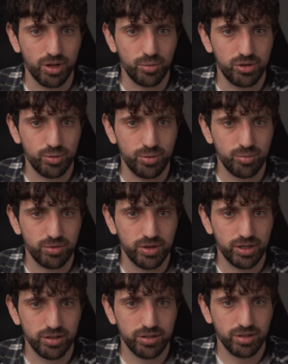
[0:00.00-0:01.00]
I will remove
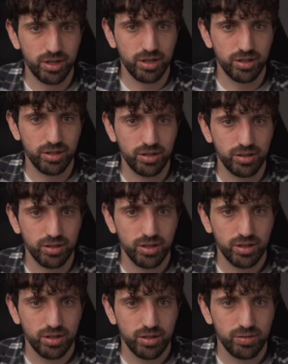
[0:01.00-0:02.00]
that, and
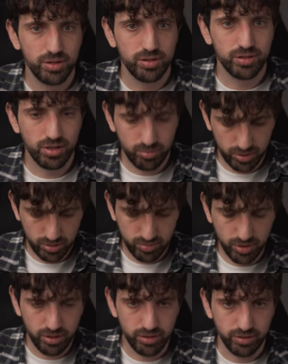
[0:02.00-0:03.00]
this can be a
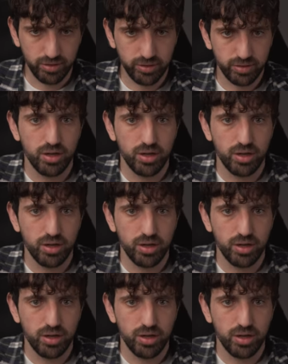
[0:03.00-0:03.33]
boolean.